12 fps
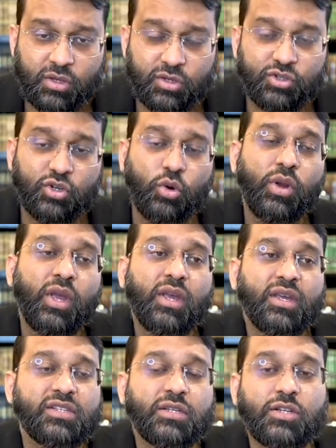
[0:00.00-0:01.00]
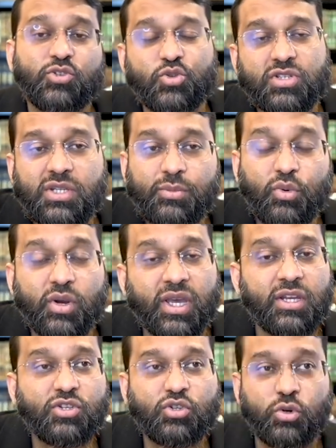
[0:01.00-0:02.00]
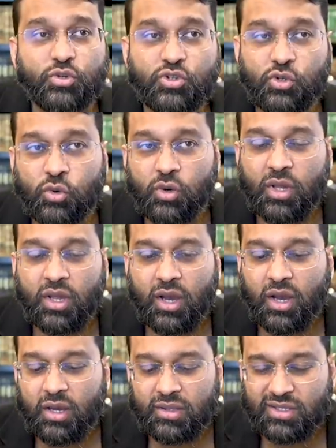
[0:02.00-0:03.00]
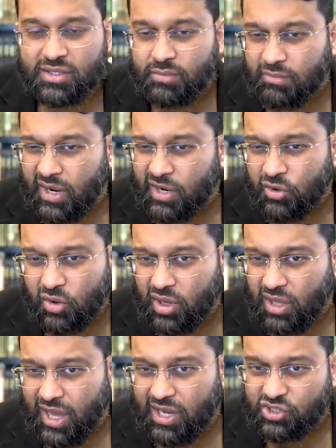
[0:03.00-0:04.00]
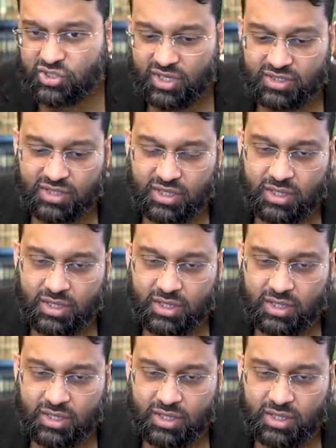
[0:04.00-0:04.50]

So it's an interesting book, and it shows you uh, this minor clash that